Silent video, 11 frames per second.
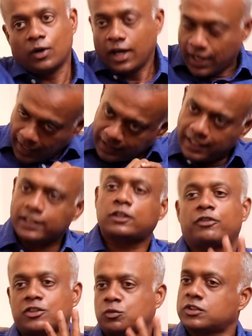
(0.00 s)
no, I like
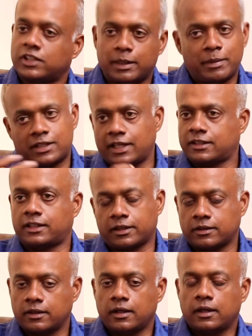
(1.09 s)
the first one, so let me take
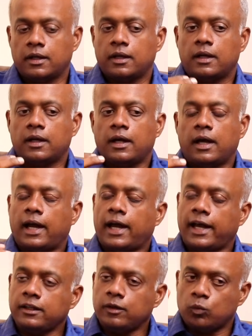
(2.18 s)
that.
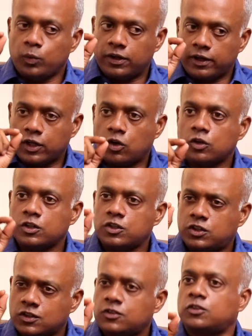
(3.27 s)
And we
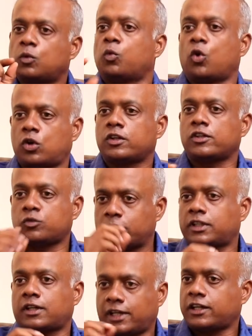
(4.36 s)
recorded just the vocals
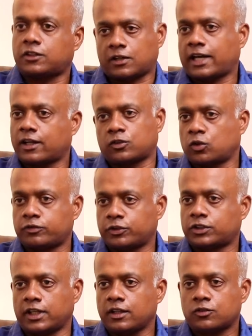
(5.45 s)
with the click track sort
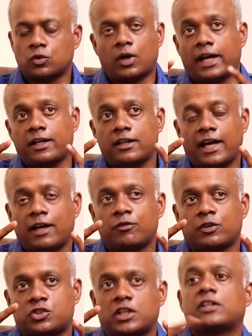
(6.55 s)
of a thing. So I didn't
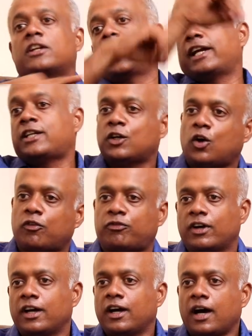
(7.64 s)
have a general idea of
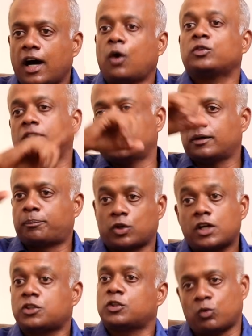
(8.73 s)
how the
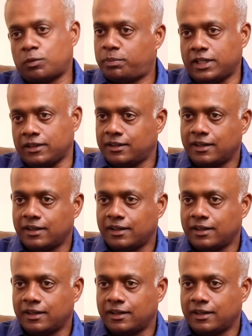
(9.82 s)
production would be.